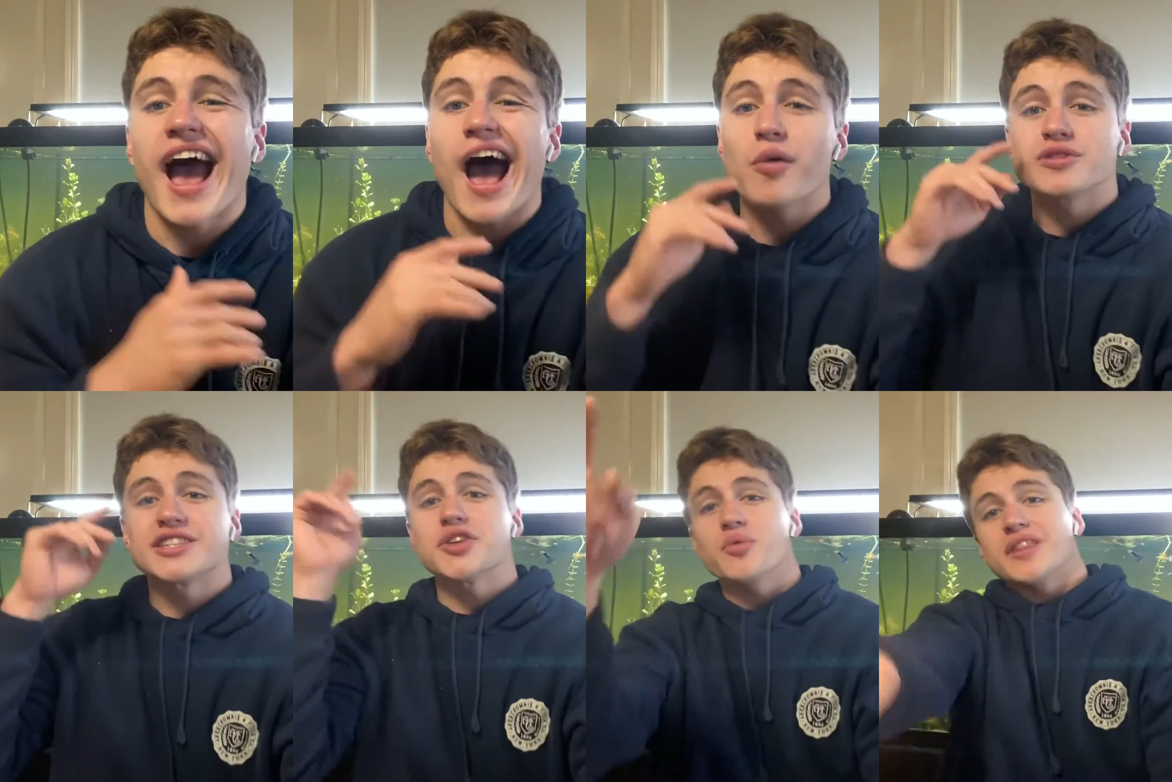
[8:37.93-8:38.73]
I will
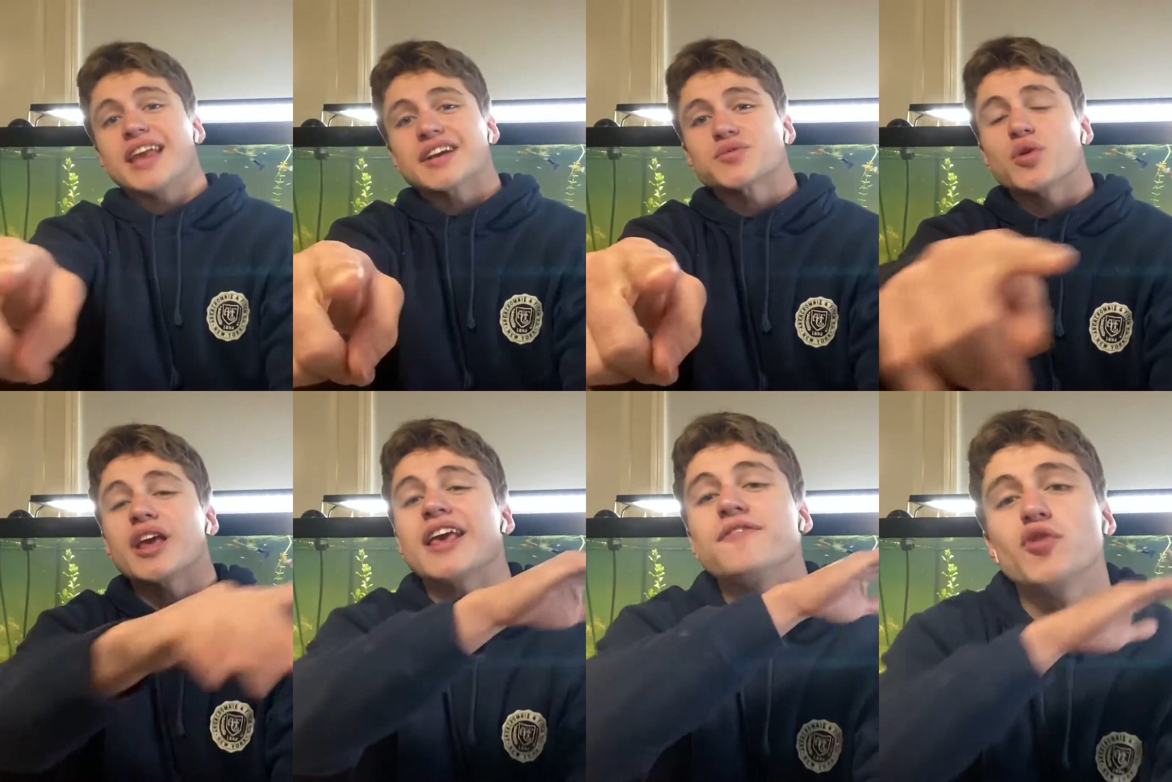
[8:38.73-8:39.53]
see you in the next one.
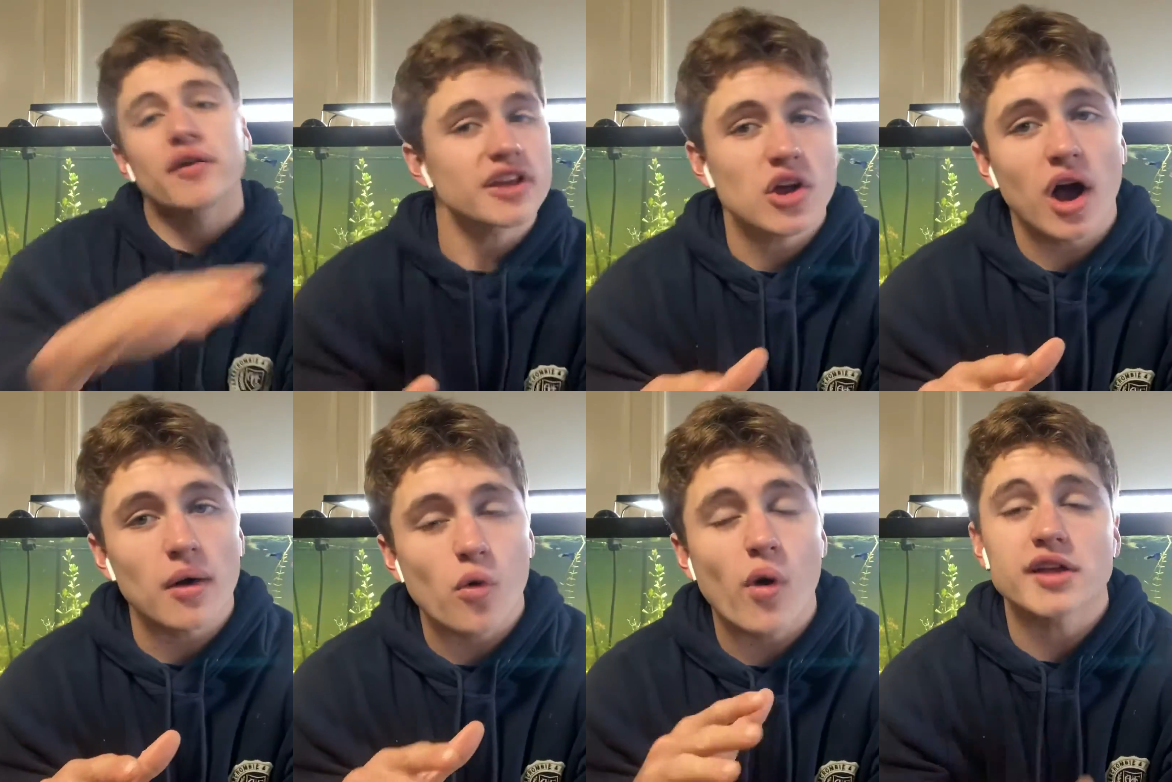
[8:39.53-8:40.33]
If you have any
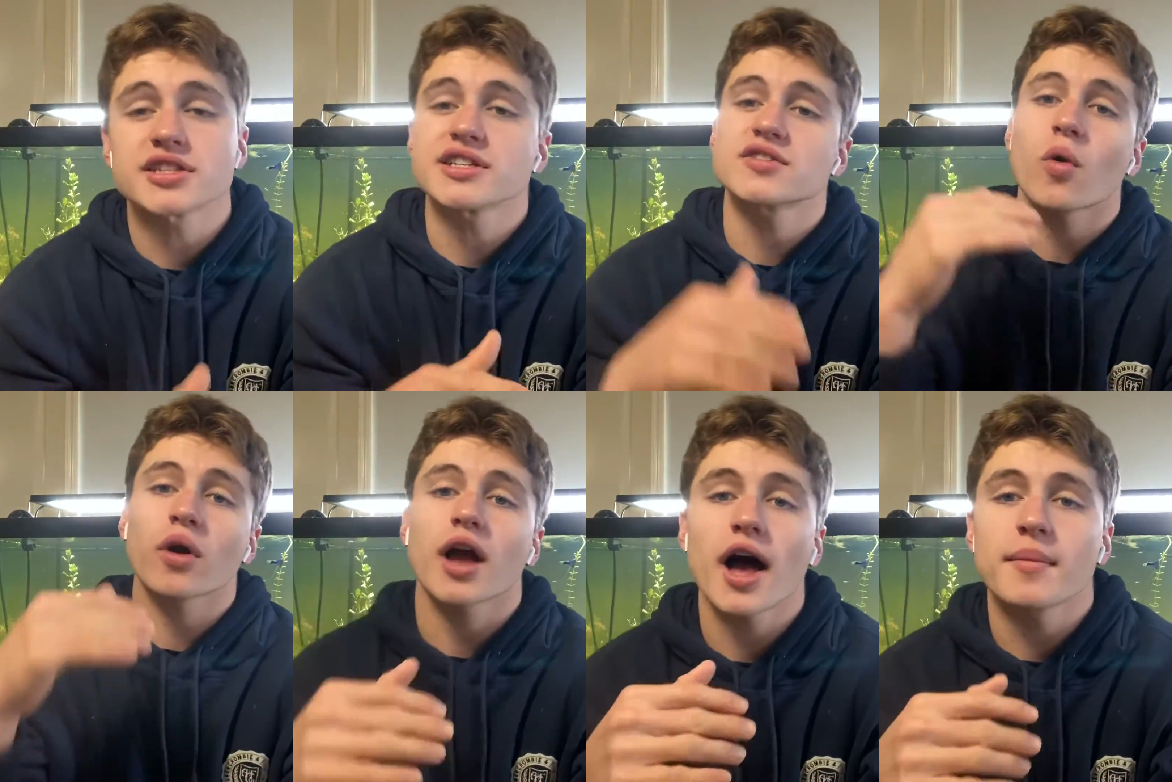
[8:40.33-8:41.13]
questions or
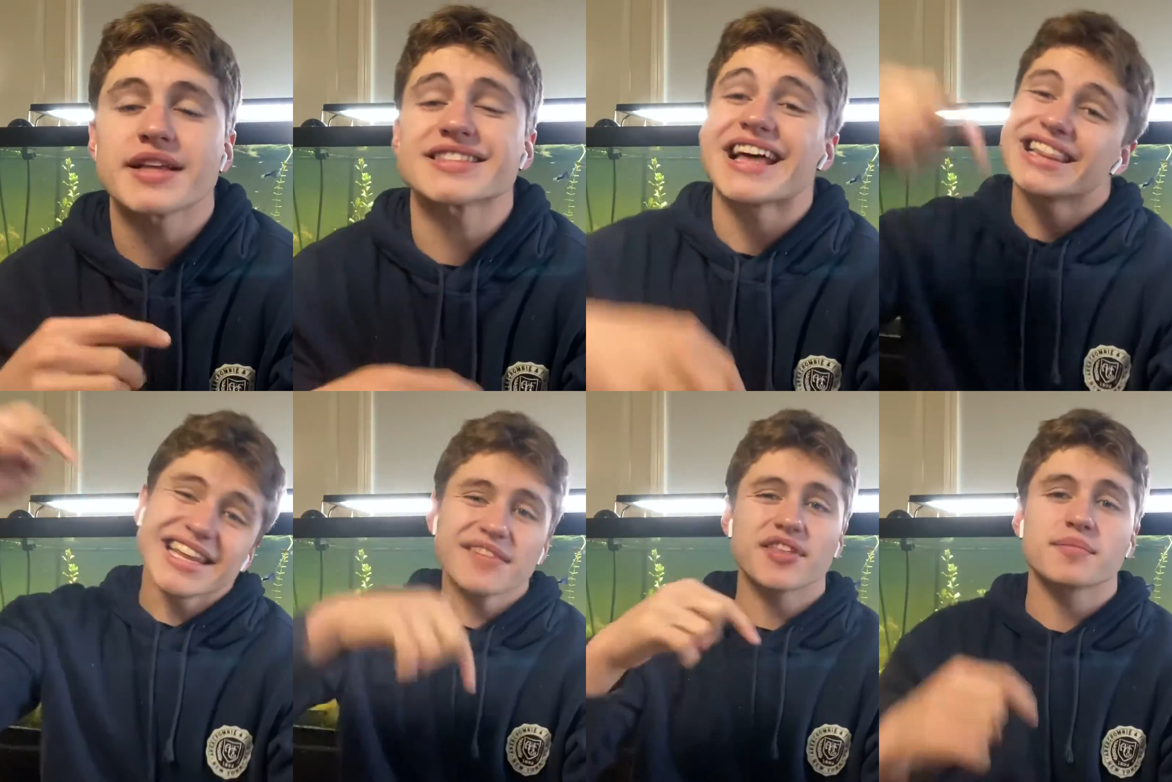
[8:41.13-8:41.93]
comments,
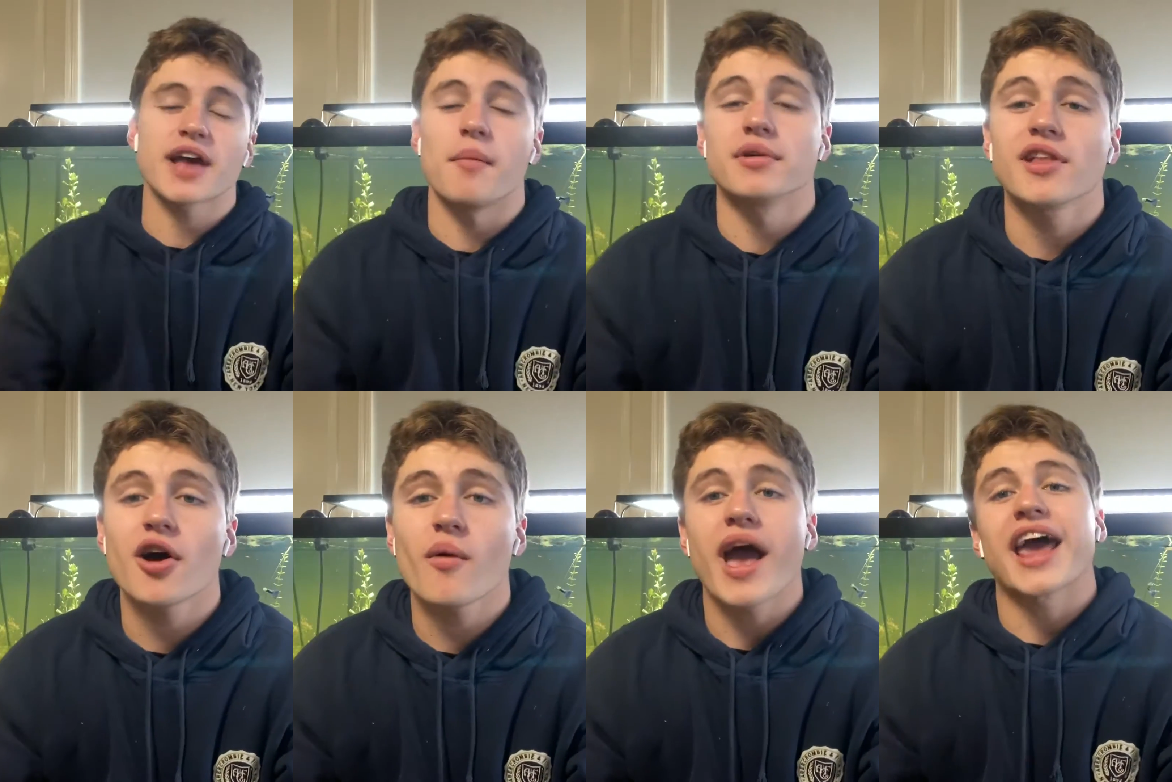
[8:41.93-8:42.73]
leave them down
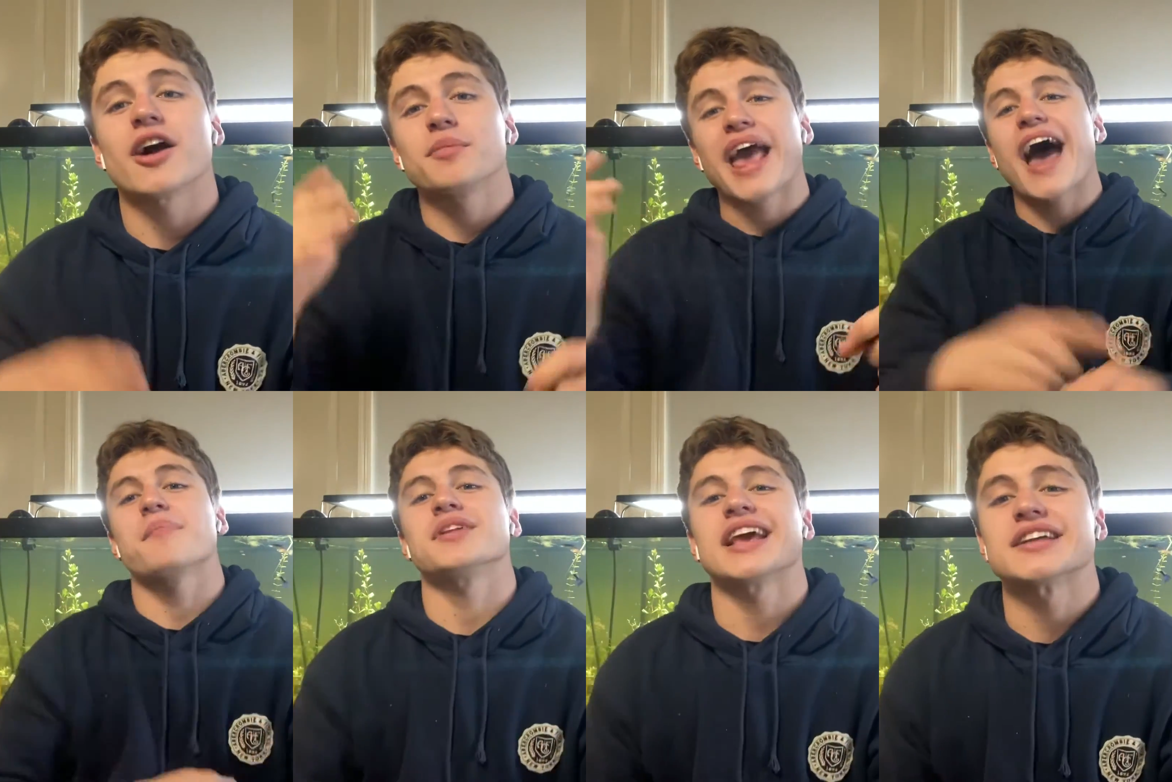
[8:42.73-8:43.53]
below and I'll be
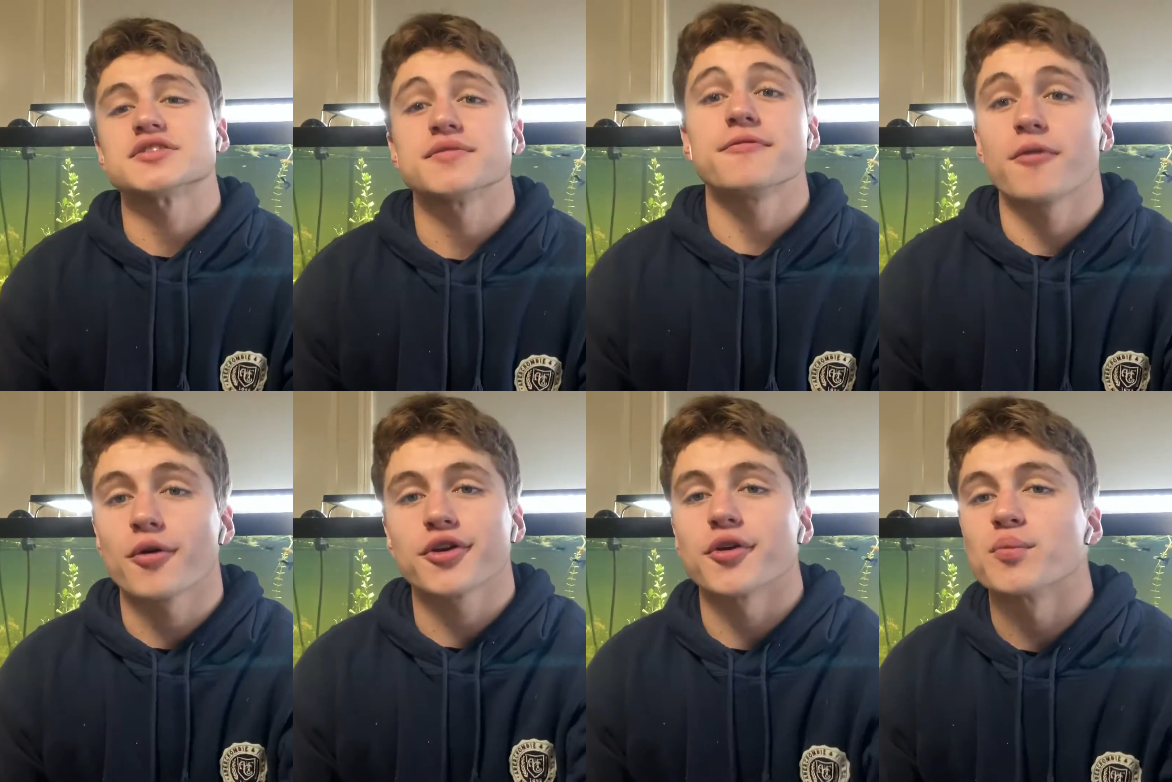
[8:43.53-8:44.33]
happy to answer them for
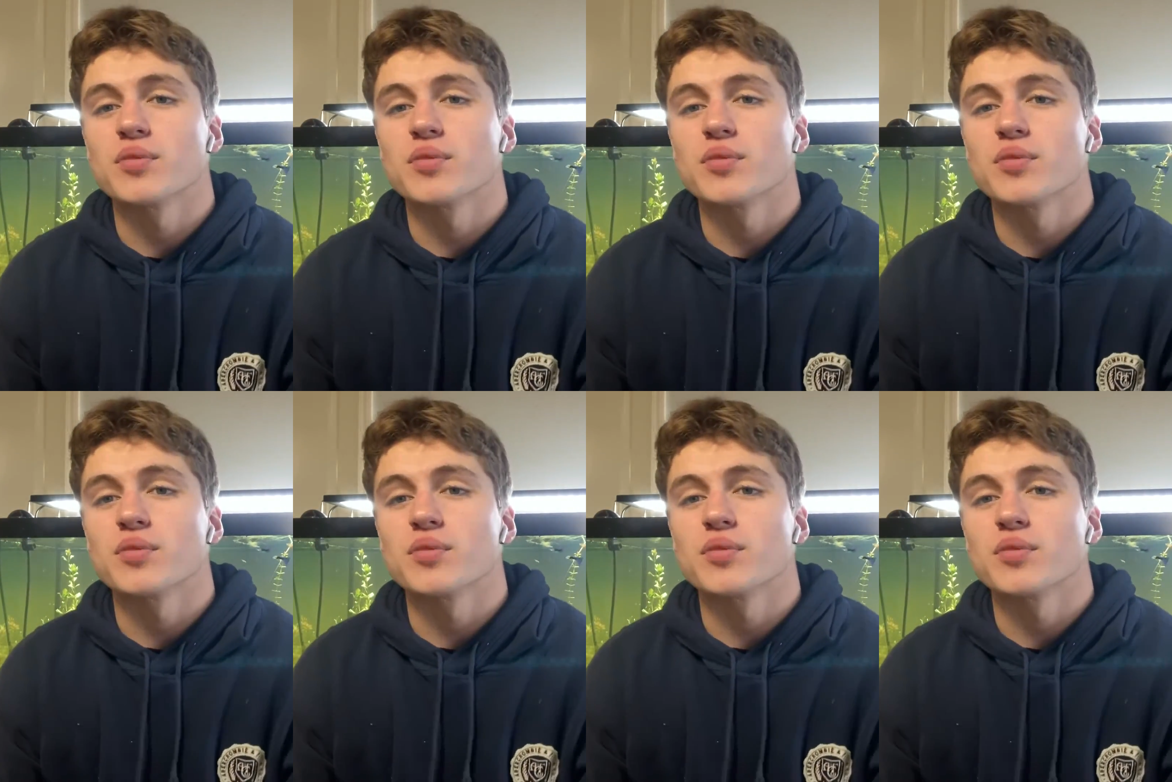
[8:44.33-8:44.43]
you.